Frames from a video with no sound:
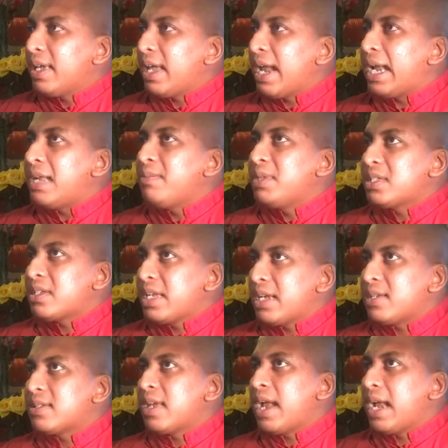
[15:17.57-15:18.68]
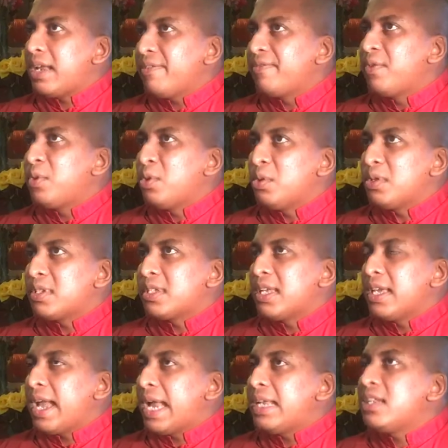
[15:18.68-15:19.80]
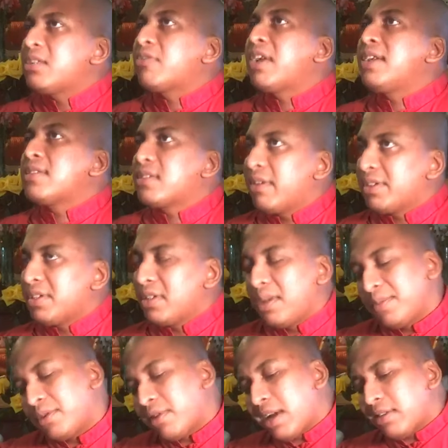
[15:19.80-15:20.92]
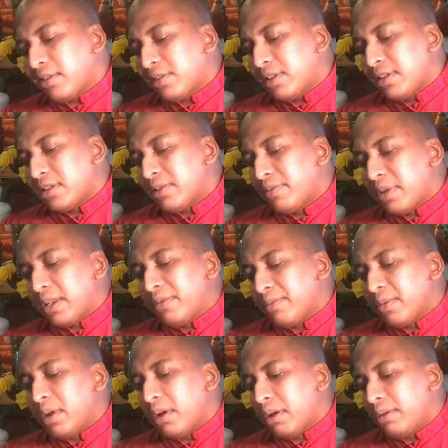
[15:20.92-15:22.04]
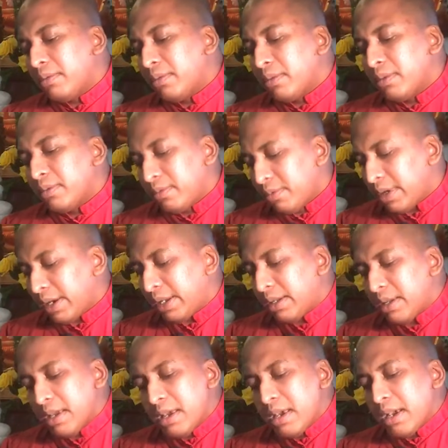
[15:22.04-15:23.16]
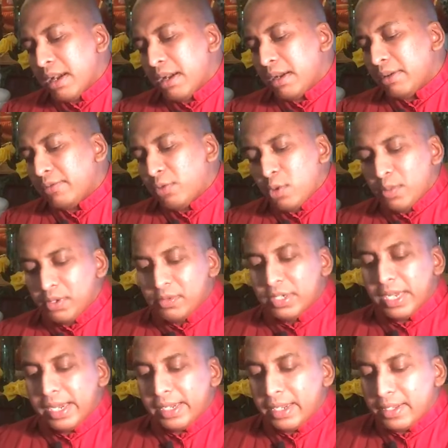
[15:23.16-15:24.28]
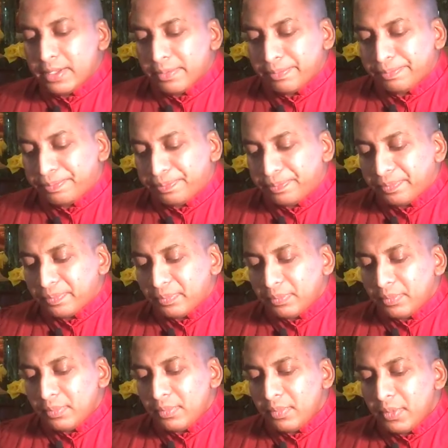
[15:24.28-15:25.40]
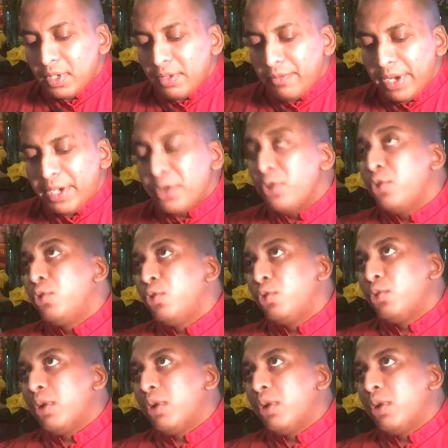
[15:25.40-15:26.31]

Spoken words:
any mistakes, any faults, any transgression. Transgression is a very very formal word, I guess. When you